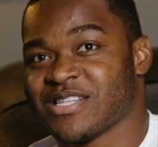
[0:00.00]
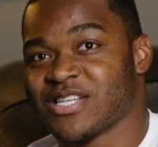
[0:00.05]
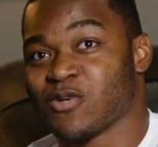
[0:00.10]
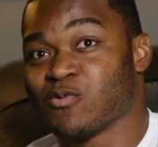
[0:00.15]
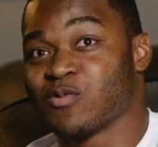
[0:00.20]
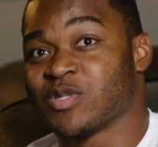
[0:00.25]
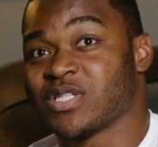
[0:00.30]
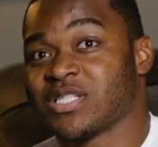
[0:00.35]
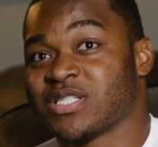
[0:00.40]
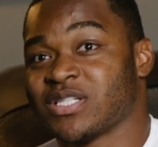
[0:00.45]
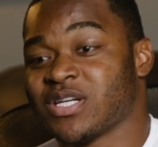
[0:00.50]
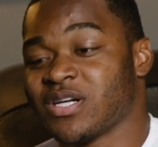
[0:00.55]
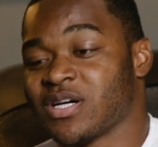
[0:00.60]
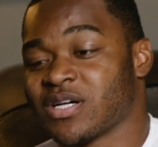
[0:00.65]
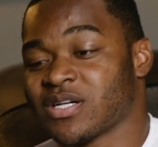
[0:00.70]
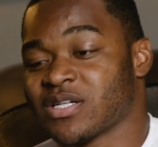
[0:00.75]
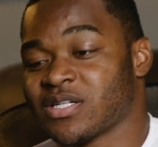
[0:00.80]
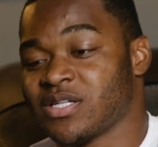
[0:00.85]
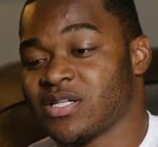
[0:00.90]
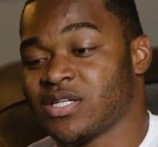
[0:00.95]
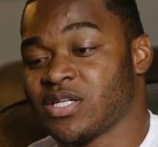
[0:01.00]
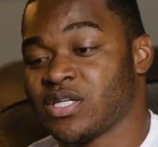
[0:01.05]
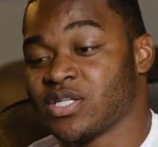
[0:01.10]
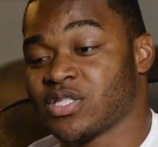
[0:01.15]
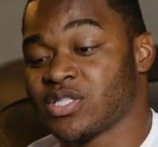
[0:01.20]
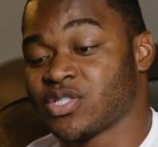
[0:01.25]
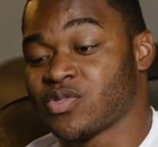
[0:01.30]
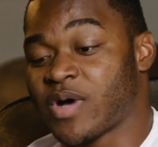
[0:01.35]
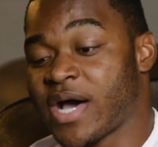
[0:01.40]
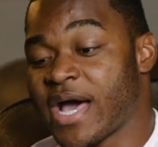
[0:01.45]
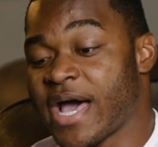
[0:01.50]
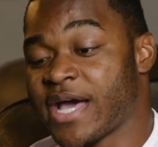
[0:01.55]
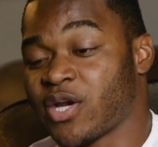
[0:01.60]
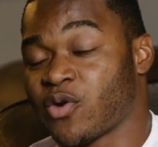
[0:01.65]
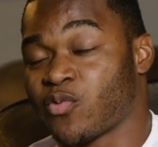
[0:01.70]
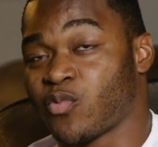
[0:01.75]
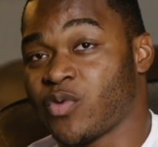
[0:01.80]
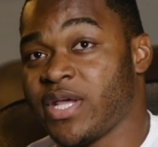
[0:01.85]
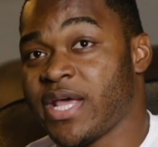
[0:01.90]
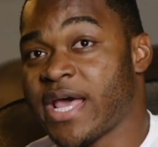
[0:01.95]
It was stuck. So I had
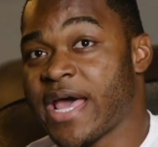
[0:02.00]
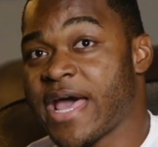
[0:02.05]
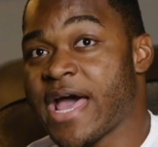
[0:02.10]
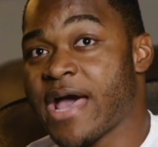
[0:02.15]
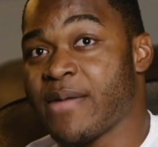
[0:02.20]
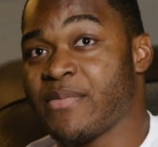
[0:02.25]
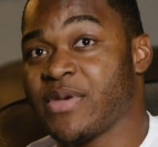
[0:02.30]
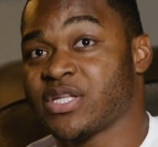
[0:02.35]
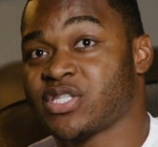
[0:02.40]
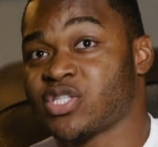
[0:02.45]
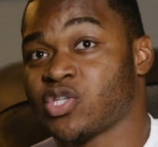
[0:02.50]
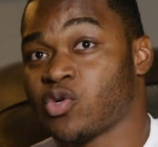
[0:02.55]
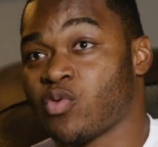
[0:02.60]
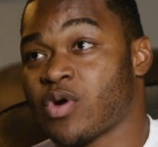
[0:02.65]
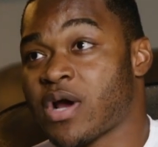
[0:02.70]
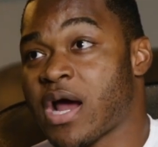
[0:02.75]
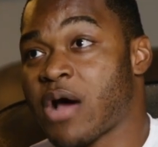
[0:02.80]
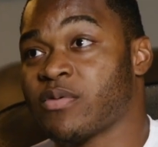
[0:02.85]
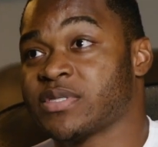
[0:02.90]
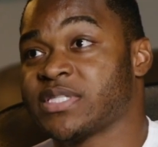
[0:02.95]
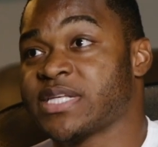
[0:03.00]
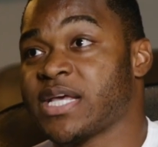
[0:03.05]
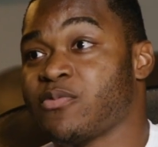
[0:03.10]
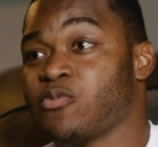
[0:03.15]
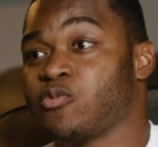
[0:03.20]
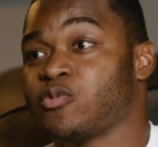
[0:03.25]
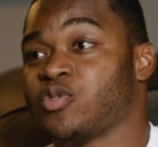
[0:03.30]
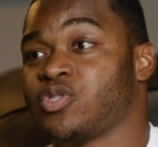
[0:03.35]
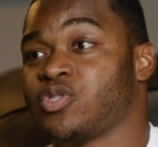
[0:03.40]
to rehab it to where I was able